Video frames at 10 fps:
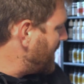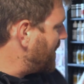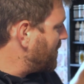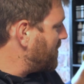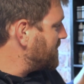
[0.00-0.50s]

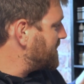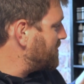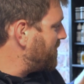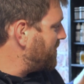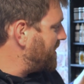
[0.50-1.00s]
and I got
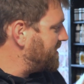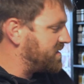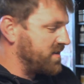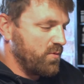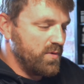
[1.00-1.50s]
some of
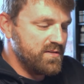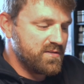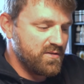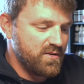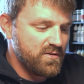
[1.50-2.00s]
this
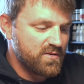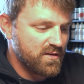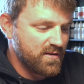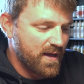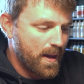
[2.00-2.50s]
Winsor
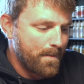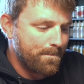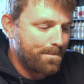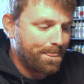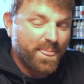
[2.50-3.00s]

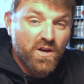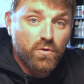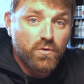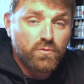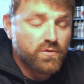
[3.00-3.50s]
Newton
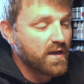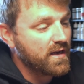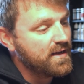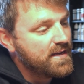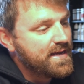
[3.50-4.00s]
oil
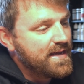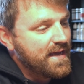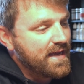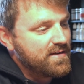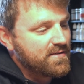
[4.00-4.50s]
colour,
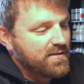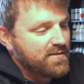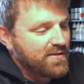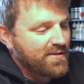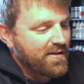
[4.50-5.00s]
and
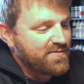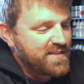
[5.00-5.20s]
I've